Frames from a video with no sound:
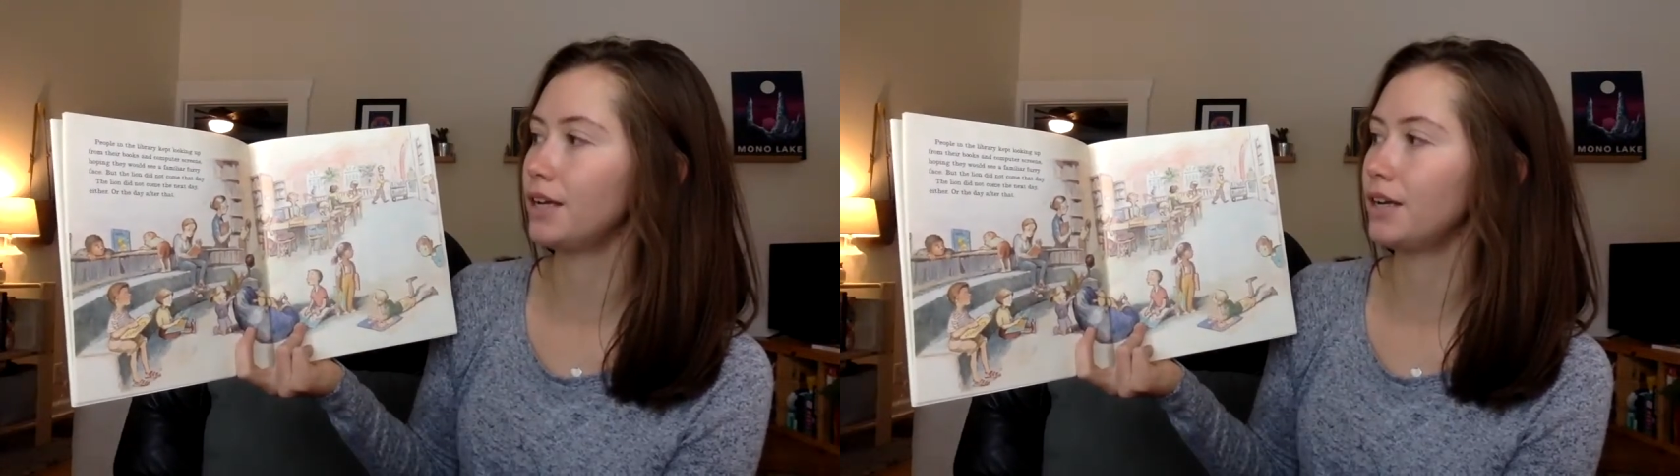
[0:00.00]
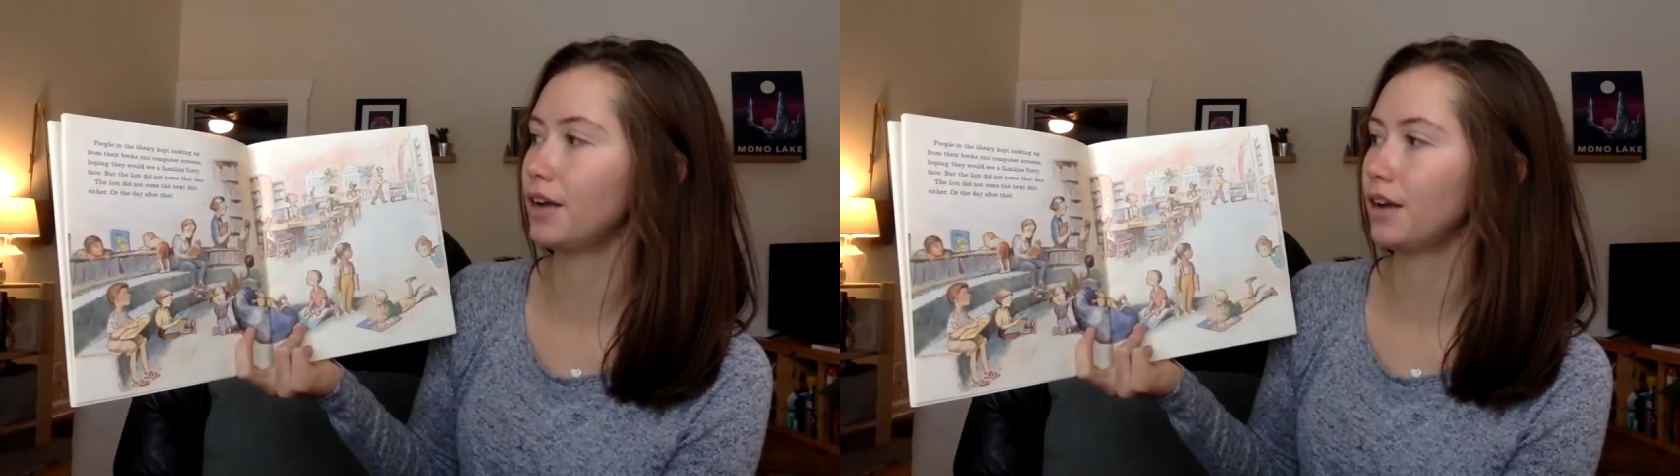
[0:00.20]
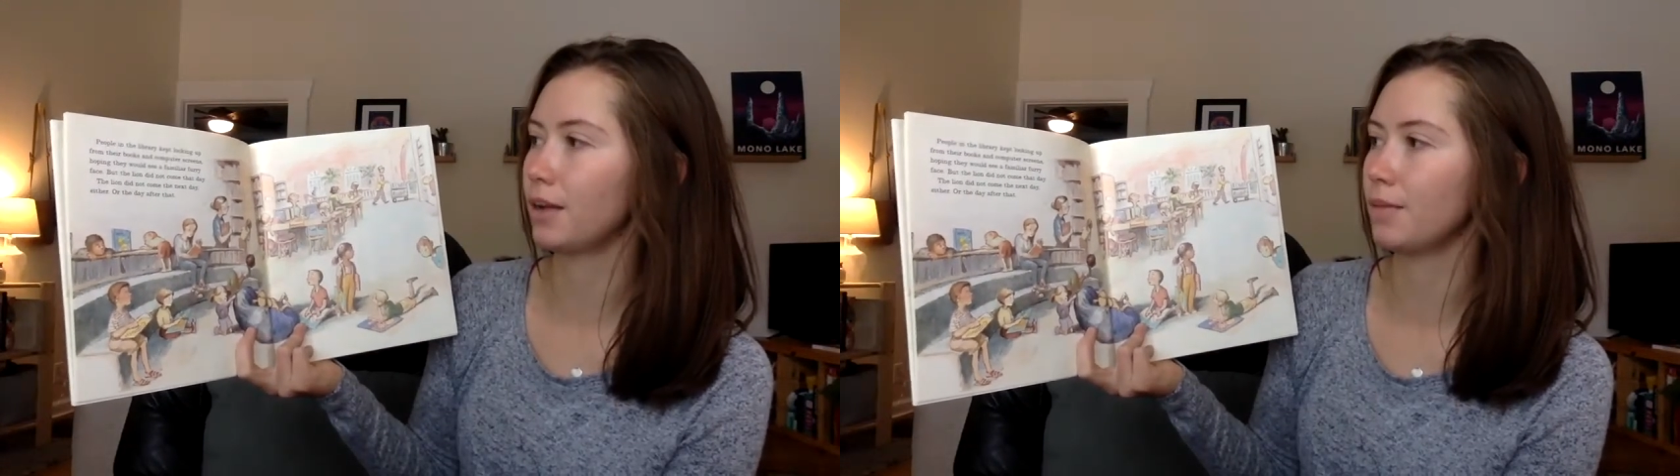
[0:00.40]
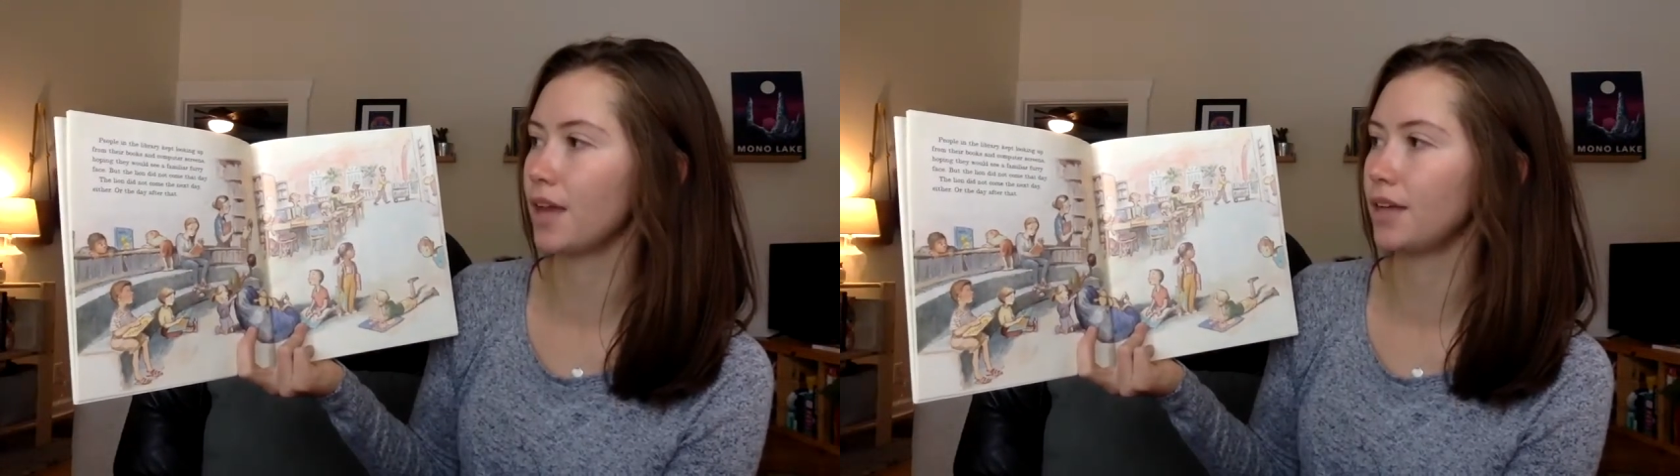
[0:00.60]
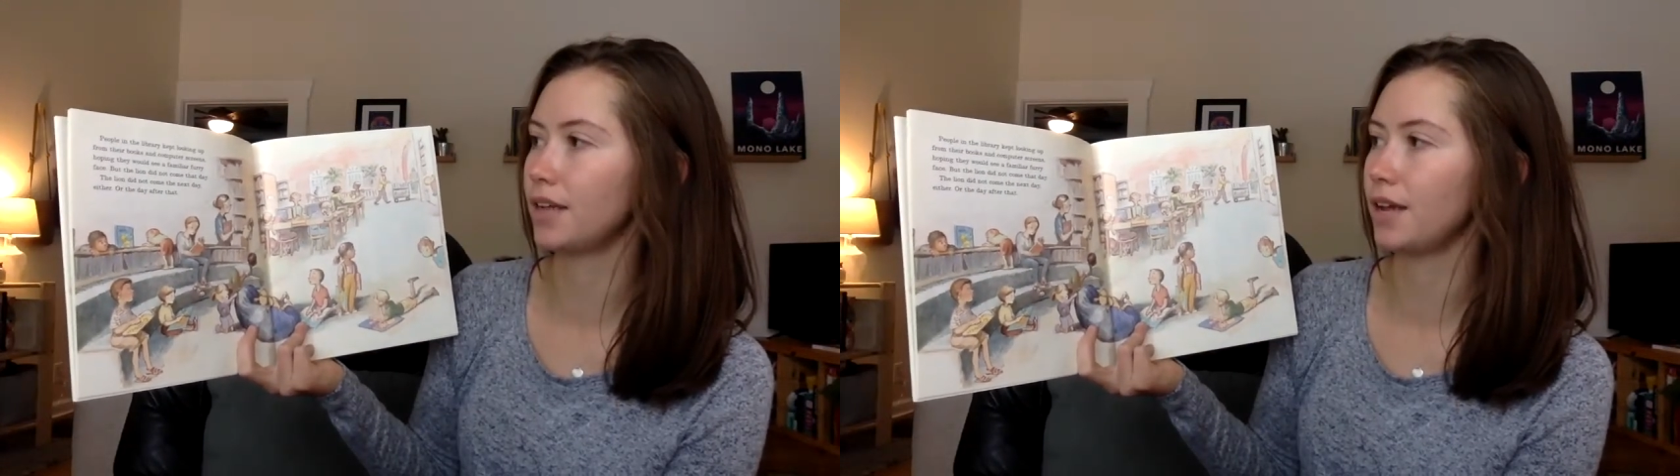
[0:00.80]
did not come
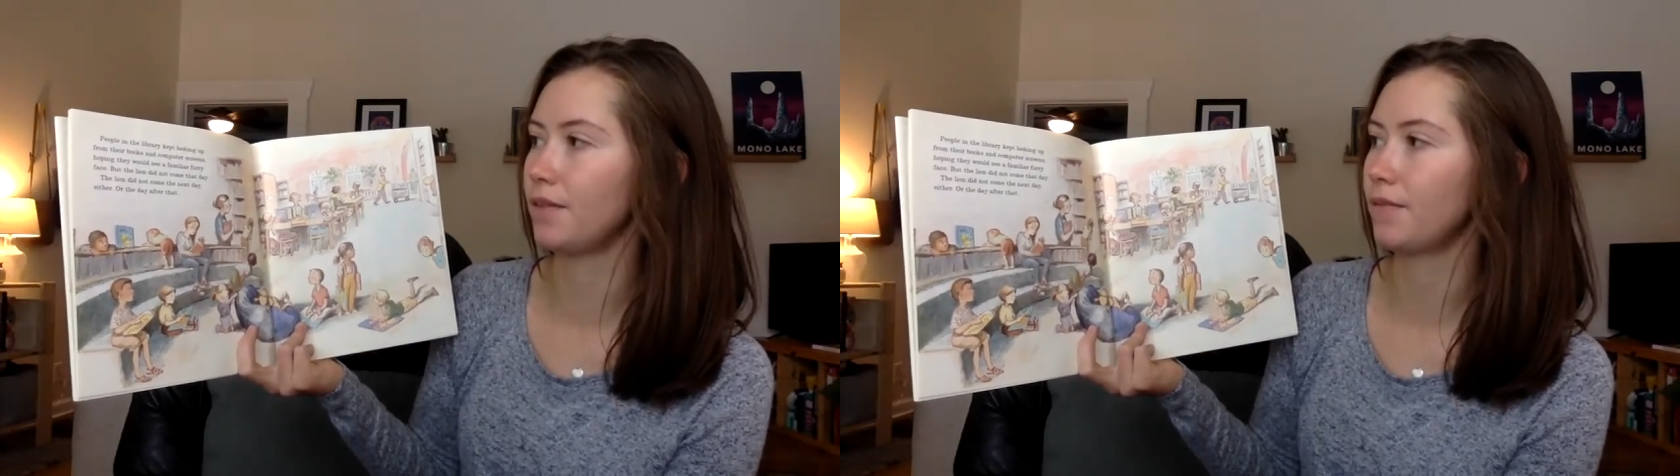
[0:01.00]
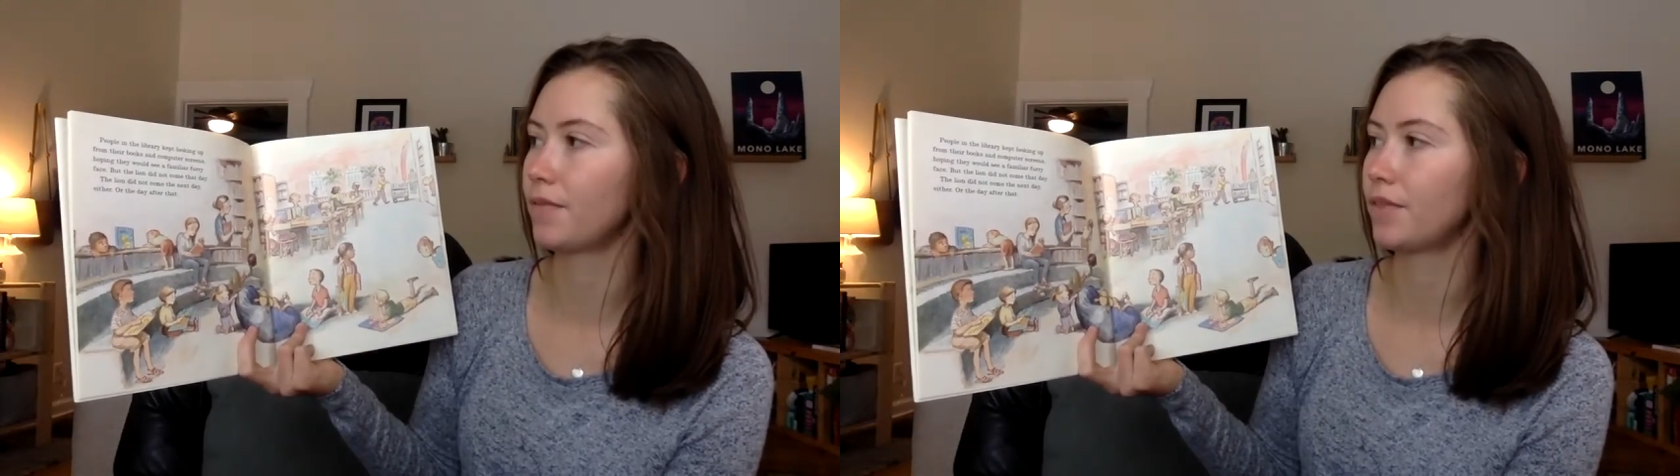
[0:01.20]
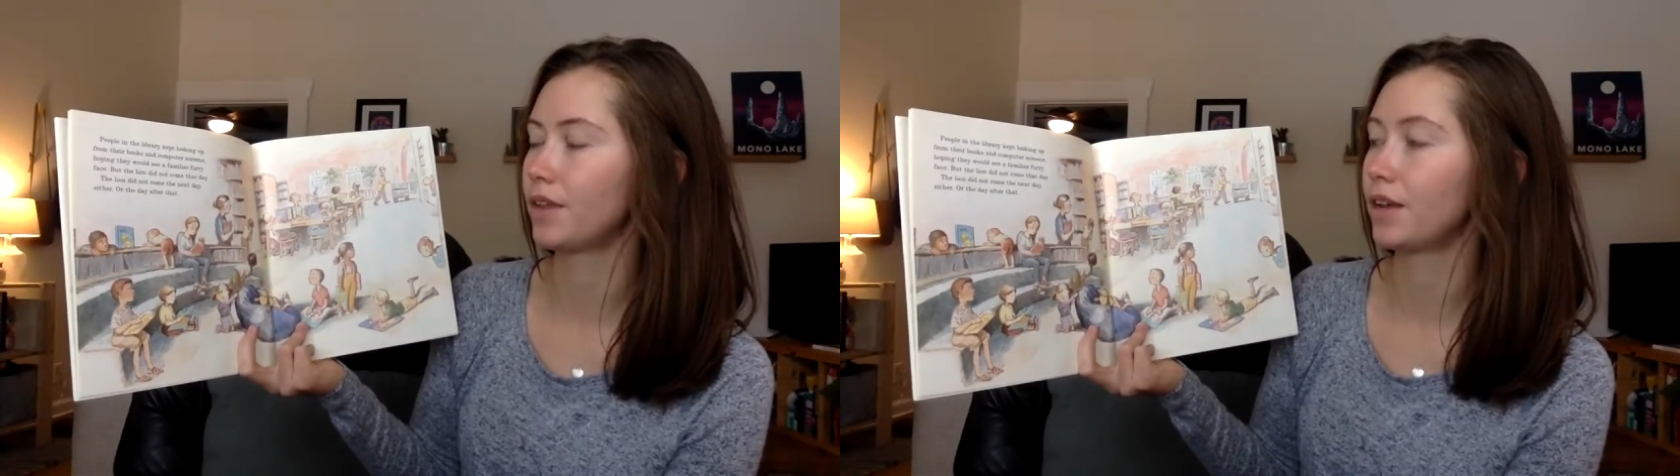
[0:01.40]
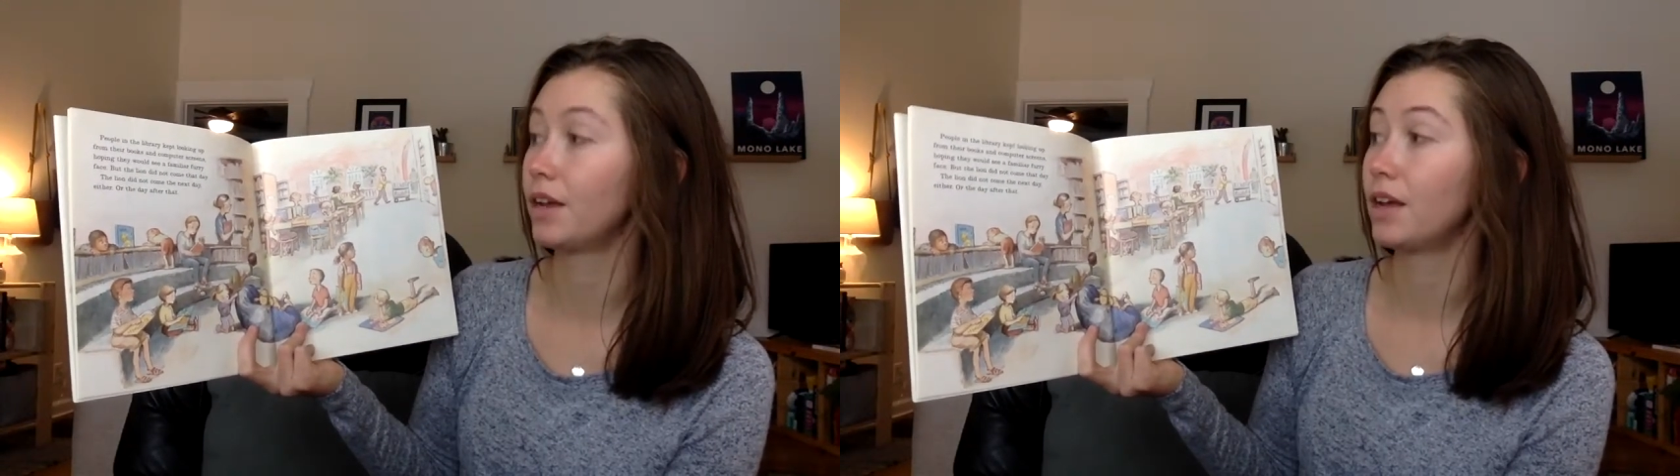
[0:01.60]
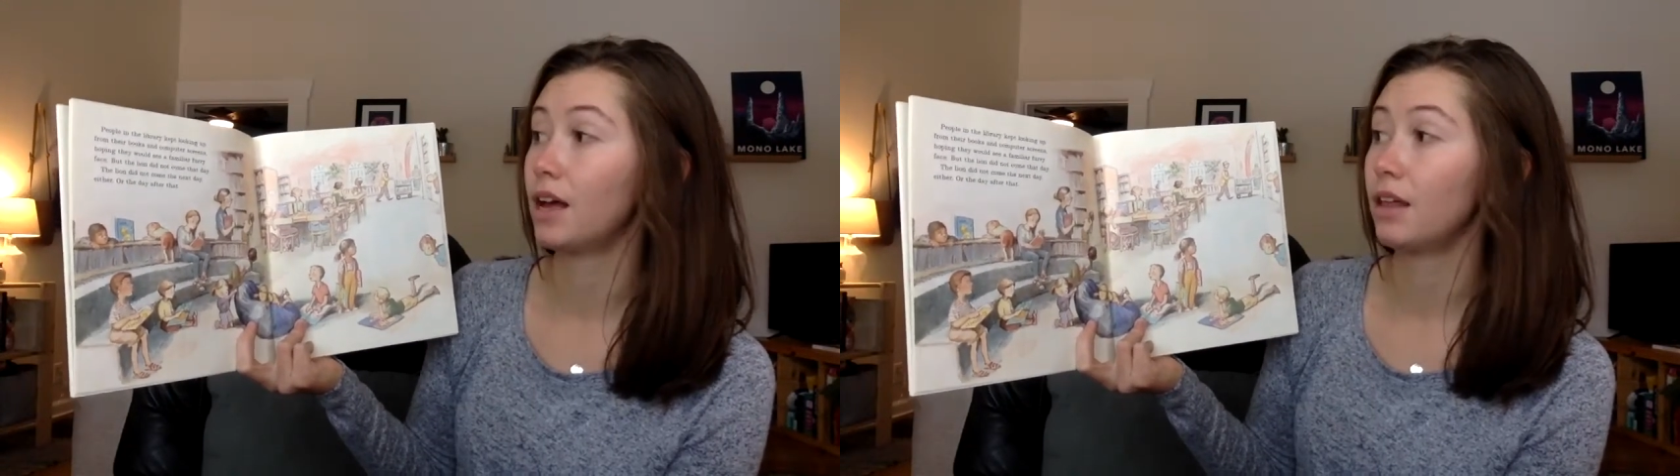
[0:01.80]
that day.
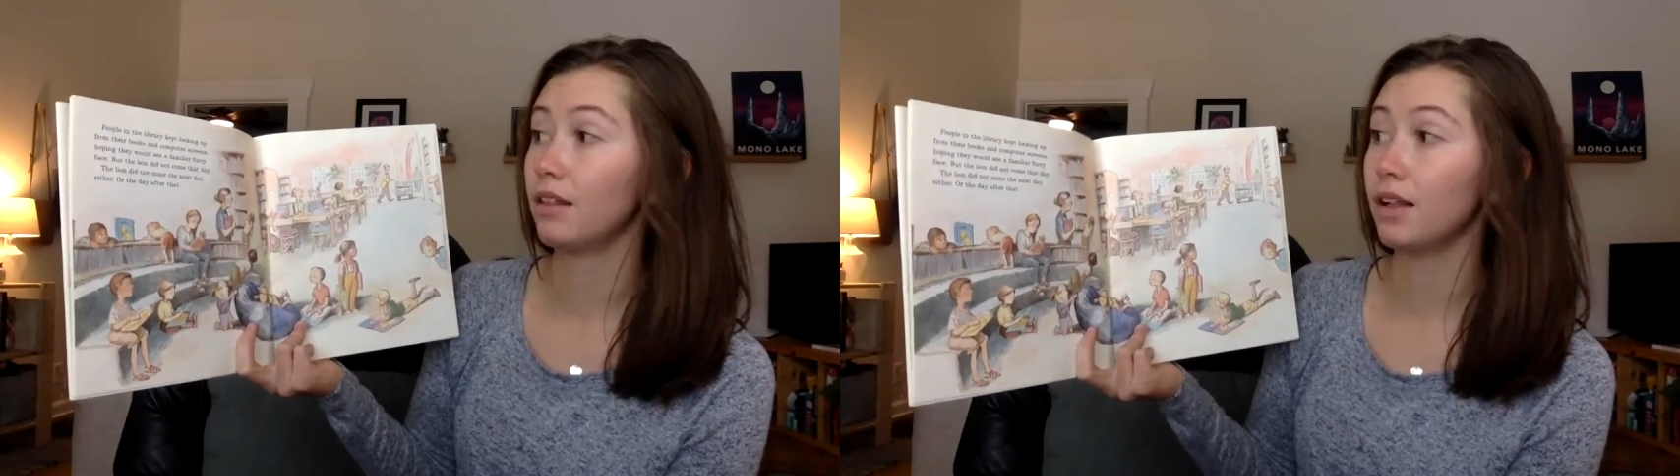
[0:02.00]
The